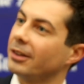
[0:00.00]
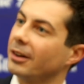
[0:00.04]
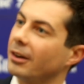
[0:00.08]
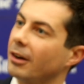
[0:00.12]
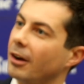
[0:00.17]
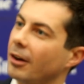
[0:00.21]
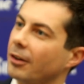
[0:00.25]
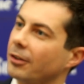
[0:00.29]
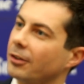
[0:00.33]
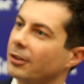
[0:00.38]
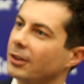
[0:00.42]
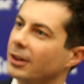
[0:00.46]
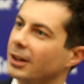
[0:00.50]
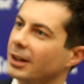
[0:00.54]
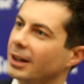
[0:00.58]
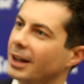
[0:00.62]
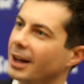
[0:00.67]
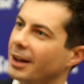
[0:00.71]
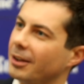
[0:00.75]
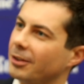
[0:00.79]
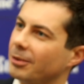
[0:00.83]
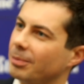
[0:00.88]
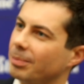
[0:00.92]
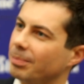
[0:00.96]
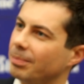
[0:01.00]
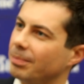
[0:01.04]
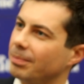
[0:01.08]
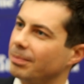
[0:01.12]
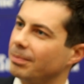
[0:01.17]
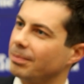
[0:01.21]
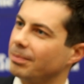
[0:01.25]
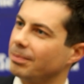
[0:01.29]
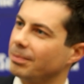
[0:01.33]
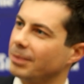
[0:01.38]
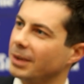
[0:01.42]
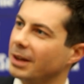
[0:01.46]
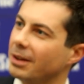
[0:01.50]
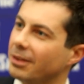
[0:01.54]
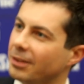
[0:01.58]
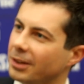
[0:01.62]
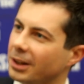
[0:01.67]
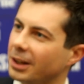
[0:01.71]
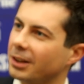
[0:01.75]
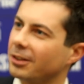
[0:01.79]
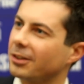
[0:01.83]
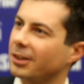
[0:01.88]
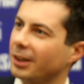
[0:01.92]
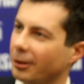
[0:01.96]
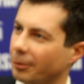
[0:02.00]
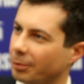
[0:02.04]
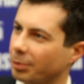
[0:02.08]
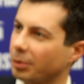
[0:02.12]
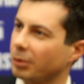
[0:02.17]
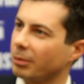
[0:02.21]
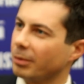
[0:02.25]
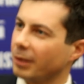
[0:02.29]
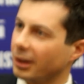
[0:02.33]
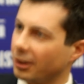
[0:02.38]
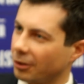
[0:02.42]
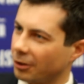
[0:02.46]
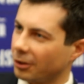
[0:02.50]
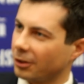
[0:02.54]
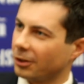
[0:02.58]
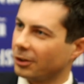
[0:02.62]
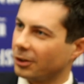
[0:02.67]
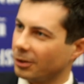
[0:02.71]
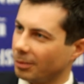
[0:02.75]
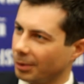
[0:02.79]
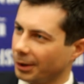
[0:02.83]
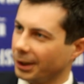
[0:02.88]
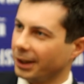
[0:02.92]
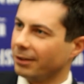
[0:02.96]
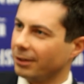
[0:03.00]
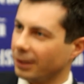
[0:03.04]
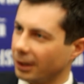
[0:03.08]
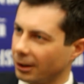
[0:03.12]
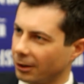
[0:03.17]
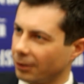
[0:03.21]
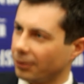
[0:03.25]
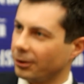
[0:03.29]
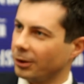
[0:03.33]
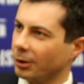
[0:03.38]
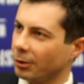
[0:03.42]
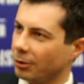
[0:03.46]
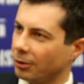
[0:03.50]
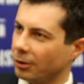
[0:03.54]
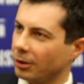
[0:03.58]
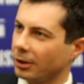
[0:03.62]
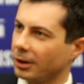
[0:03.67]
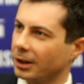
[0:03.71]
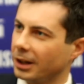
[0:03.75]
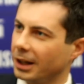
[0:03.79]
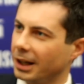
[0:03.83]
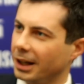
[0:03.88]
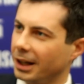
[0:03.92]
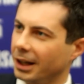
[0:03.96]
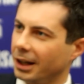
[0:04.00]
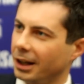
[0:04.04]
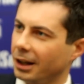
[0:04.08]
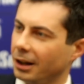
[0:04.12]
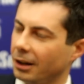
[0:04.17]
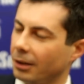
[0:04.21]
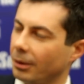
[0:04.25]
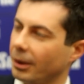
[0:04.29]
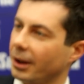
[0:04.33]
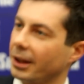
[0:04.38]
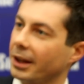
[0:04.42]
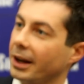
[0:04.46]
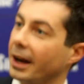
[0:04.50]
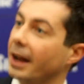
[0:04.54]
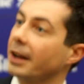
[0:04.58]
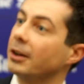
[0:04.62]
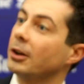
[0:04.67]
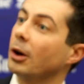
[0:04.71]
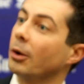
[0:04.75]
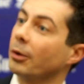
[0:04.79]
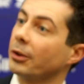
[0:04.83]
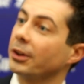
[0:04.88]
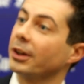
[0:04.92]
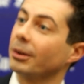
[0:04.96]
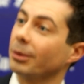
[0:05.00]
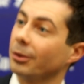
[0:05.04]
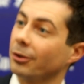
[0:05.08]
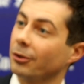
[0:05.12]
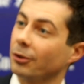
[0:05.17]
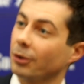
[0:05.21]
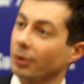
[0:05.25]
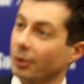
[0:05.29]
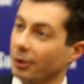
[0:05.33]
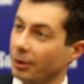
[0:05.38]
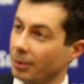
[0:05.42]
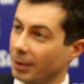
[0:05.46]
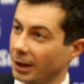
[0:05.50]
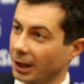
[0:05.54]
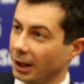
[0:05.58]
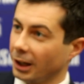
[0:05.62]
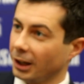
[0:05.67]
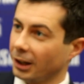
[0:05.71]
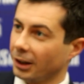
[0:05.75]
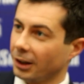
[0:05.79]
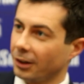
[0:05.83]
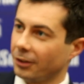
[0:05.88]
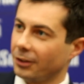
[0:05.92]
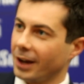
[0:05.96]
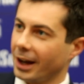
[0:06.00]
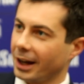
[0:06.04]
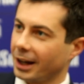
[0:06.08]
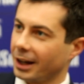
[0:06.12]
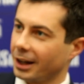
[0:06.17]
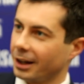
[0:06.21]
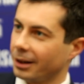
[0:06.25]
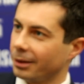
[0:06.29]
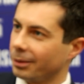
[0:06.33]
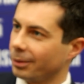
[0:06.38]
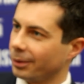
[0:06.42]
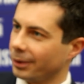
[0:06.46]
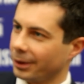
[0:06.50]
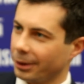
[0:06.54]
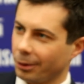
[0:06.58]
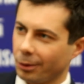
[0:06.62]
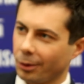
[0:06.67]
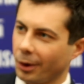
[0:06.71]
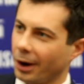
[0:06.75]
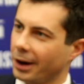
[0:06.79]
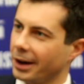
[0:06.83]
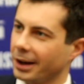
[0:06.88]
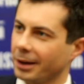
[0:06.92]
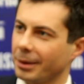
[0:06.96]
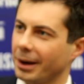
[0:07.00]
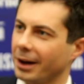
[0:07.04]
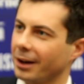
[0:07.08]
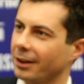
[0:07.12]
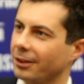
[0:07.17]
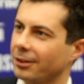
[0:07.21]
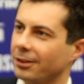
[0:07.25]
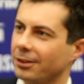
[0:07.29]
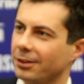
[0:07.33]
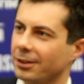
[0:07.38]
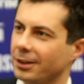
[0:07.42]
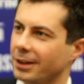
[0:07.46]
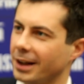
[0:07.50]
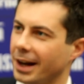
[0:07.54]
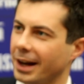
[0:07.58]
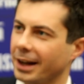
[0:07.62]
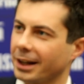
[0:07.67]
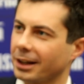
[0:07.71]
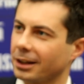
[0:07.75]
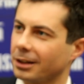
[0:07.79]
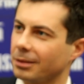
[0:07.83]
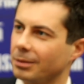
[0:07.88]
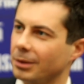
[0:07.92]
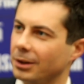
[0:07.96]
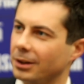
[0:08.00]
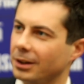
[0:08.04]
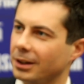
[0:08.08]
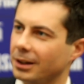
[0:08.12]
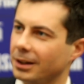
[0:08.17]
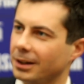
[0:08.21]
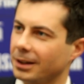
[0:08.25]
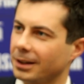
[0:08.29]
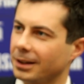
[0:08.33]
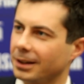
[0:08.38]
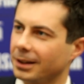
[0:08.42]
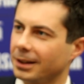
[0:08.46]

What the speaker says: Our city has given itself permission to believe in its future in a way that I don't think was true at the beginning of this decade, when they were writing about us as a dying community.